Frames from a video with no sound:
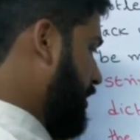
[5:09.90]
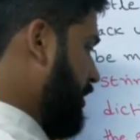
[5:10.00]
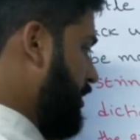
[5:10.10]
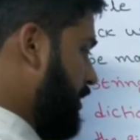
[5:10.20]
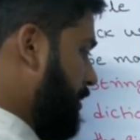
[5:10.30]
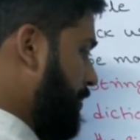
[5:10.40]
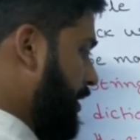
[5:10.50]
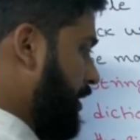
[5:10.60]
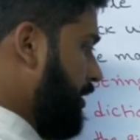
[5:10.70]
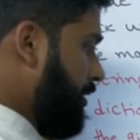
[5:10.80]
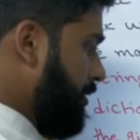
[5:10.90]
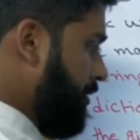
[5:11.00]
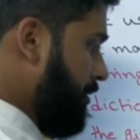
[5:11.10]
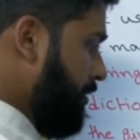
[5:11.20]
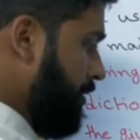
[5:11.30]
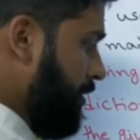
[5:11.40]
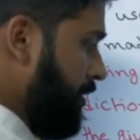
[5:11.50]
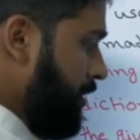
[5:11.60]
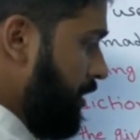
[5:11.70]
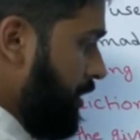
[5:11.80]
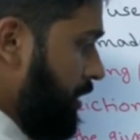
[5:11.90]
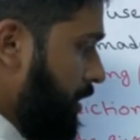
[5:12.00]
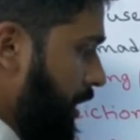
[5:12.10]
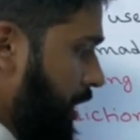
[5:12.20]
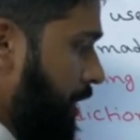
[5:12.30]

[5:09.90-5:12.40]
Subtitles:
this is the P. So this is the